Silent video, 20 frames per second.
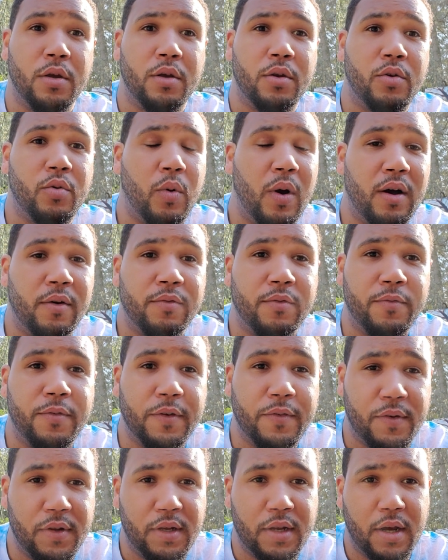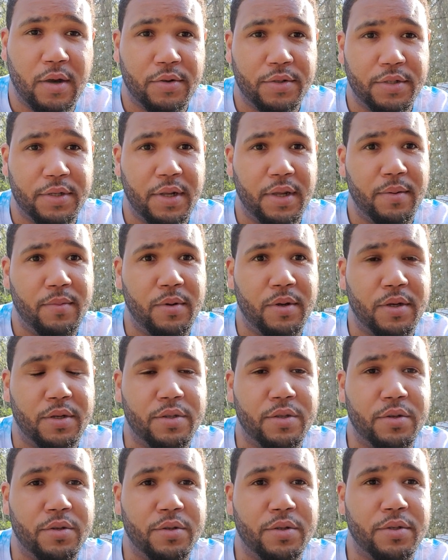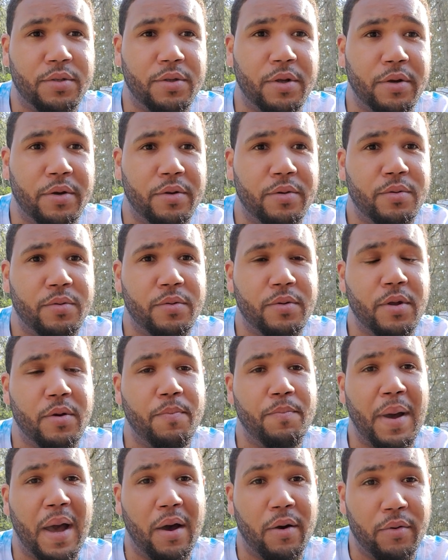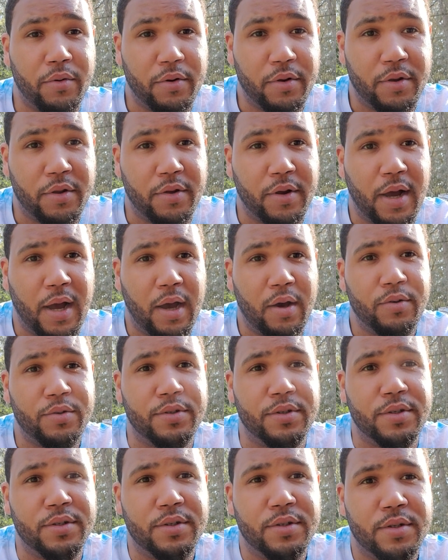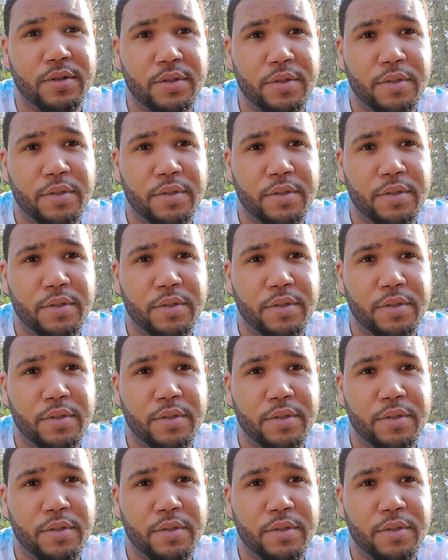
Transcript: 12 to 15 hours a day because they're bound to their houses,